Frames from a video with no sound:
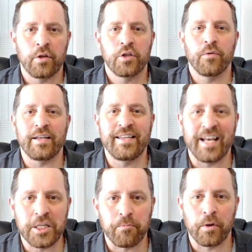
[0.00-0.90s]
to a
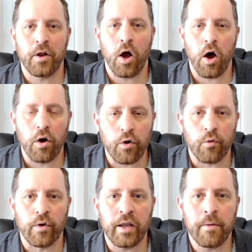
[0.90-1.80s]
desperate,
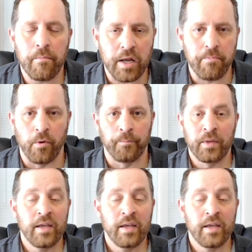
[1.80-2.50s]
hungry people.